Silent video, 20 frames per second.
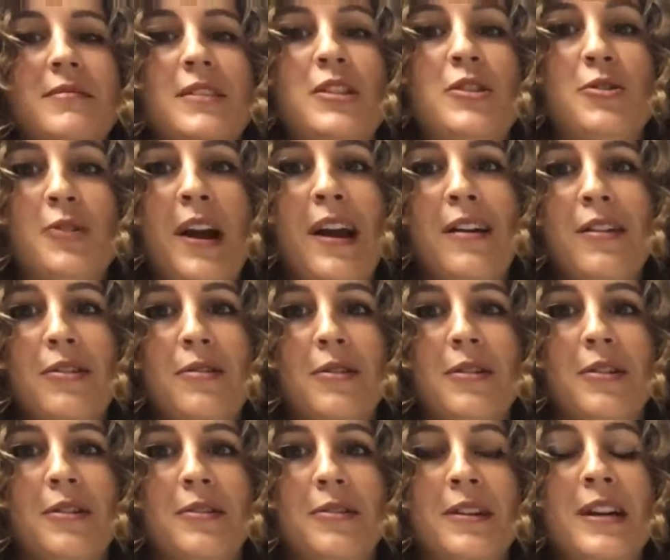strike
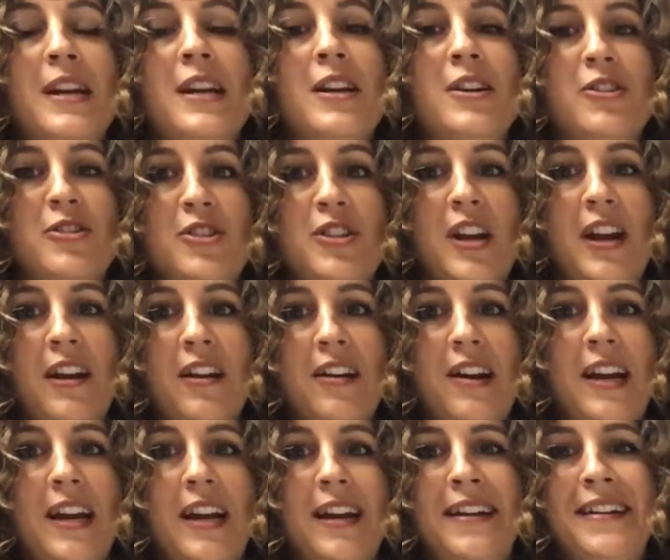through
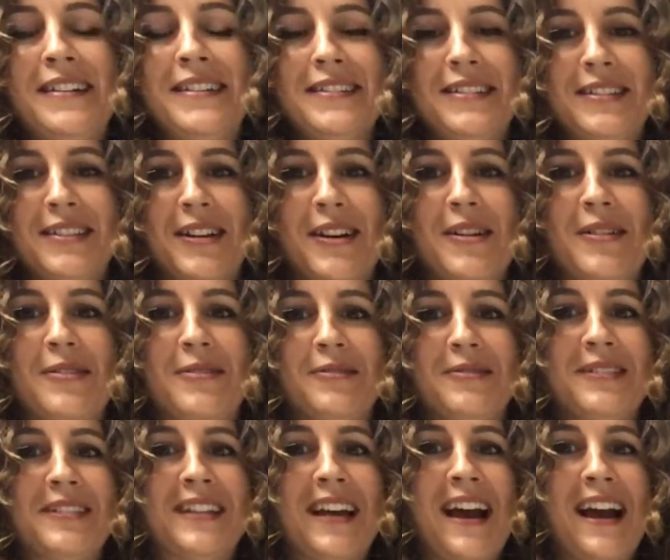cherry
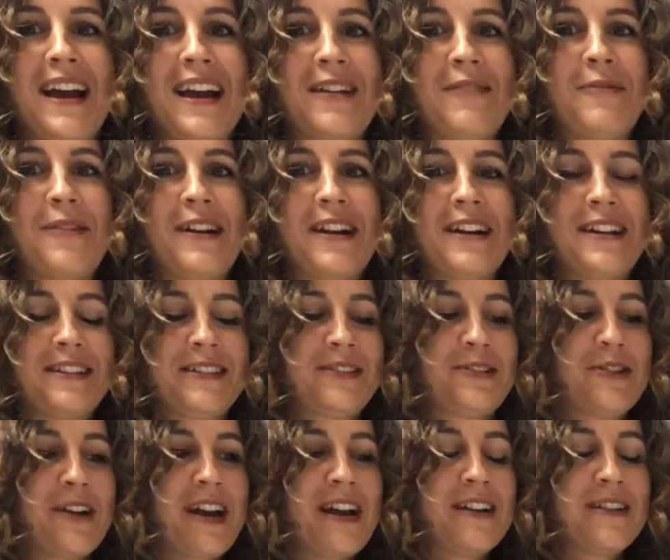scones. I was
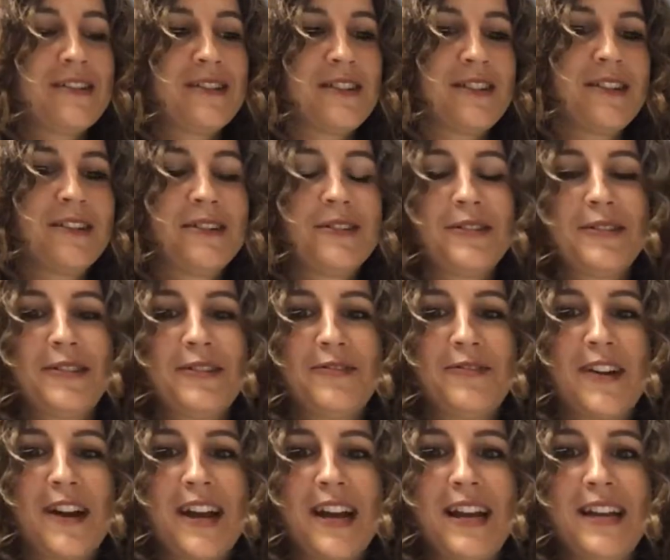trying to
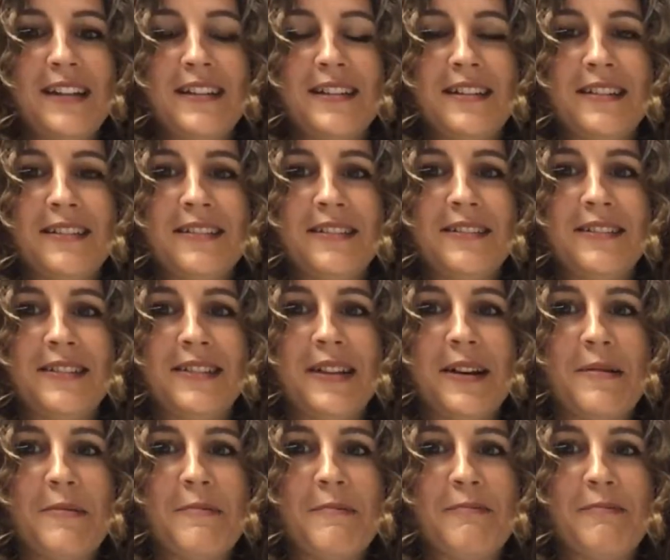find
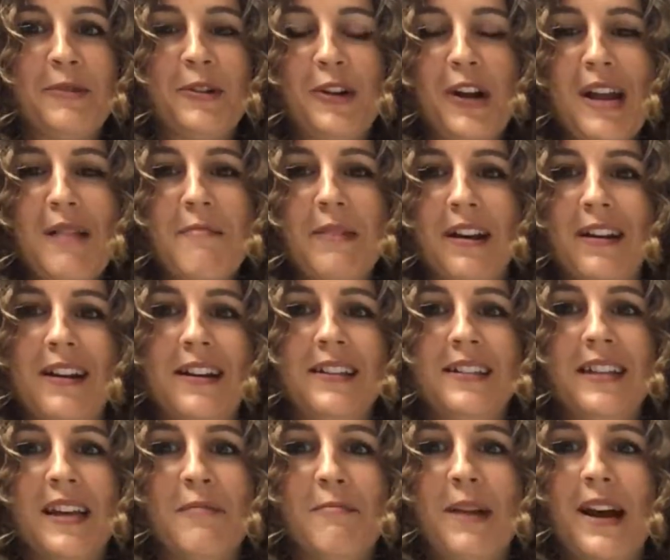some cranberries
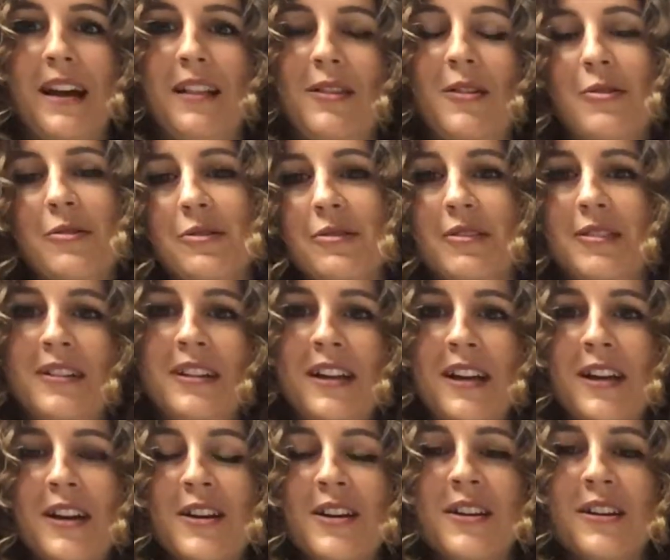at my local
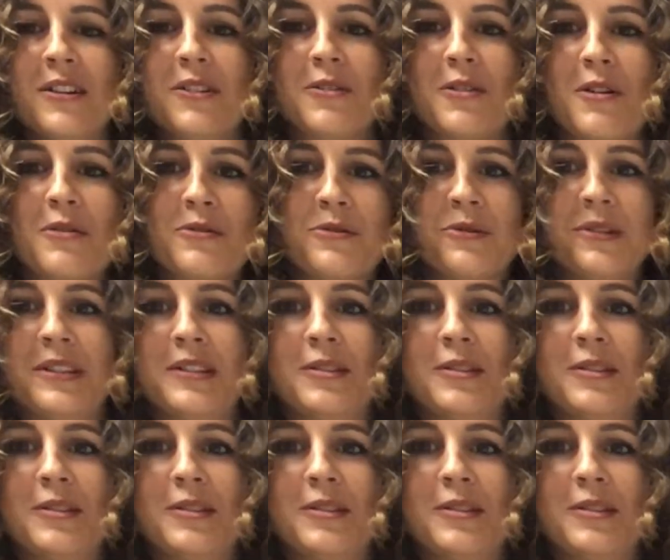grocery